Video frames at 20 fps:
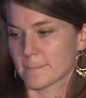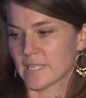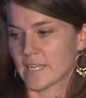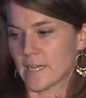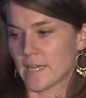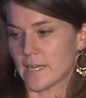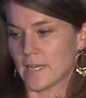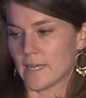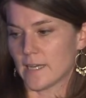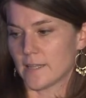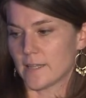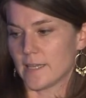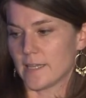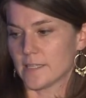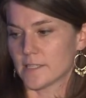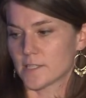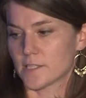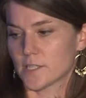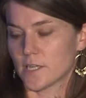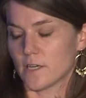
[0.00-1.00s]
They
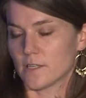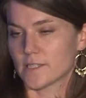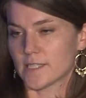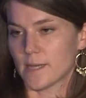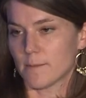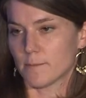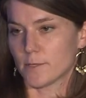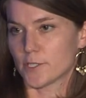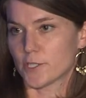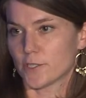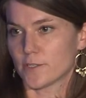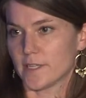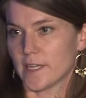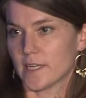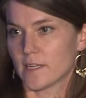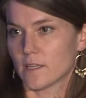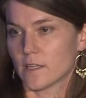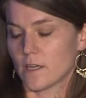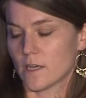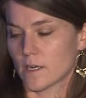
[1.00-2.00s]
install temperature
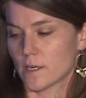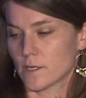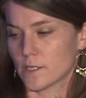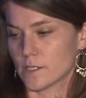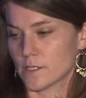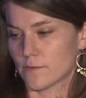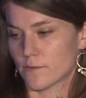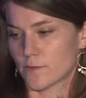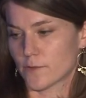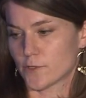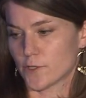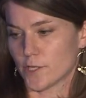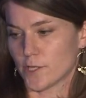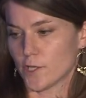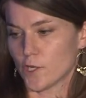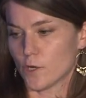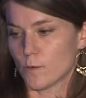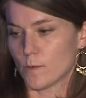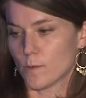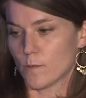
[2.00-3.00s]
data loggers during
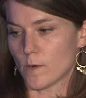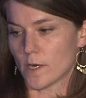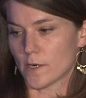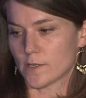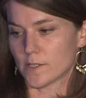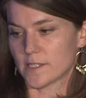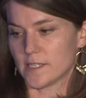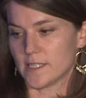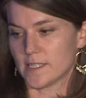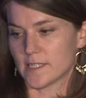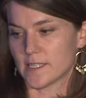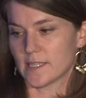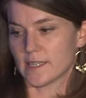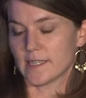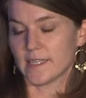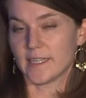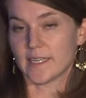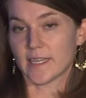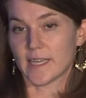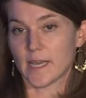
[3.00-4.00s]
the open water season
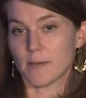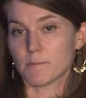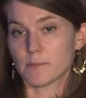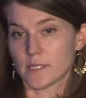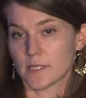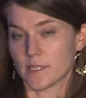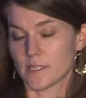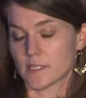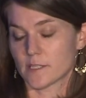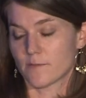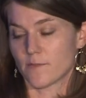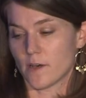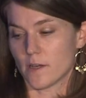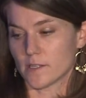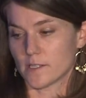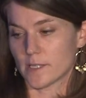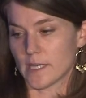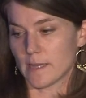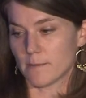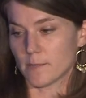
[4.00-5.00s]
leading up to this
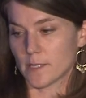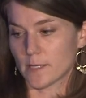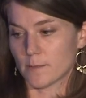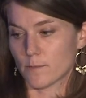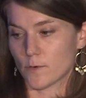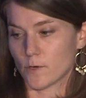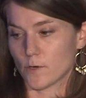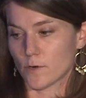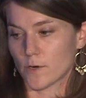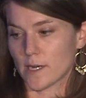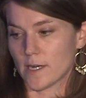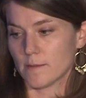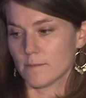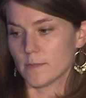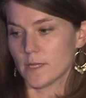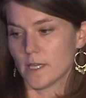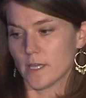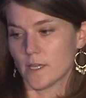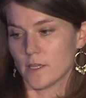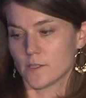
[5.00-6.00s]
fall sampling
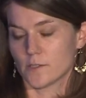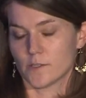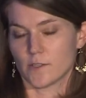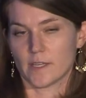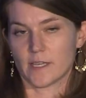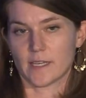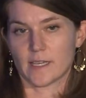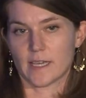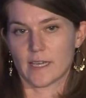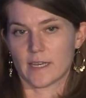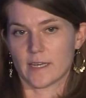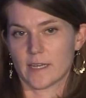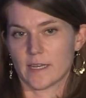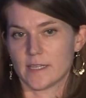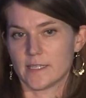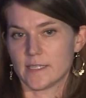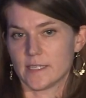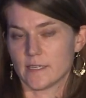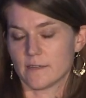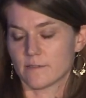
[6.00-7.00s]
program so they can get an
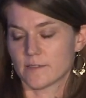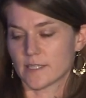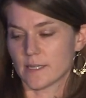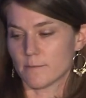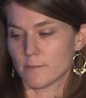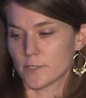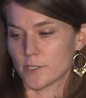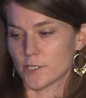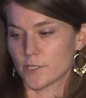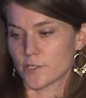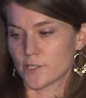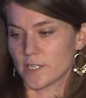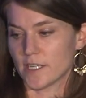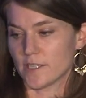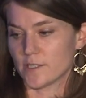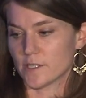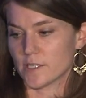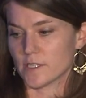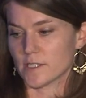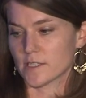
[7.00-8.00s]
idea of temperature
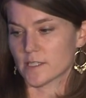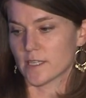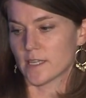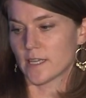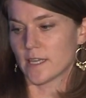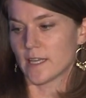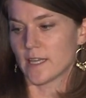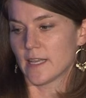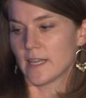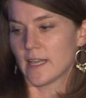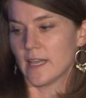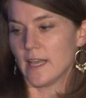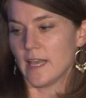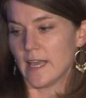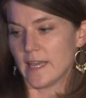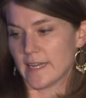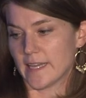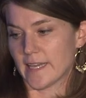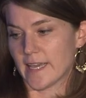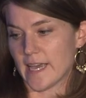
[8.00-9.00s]
changes.
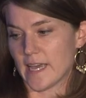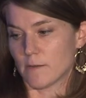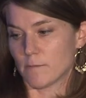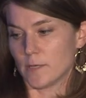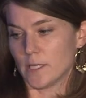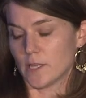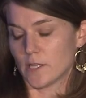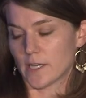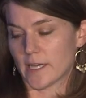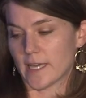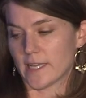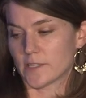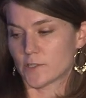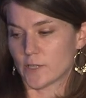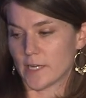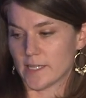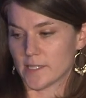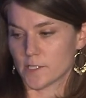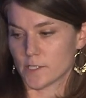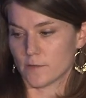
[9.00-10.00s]
And again, we look at
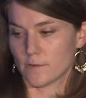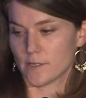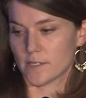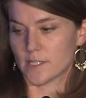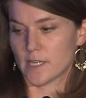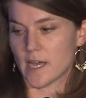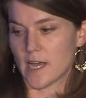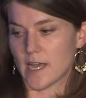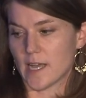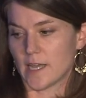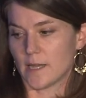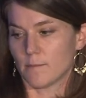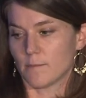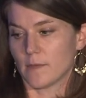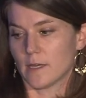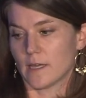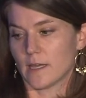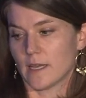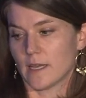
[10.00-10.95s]
trends over time,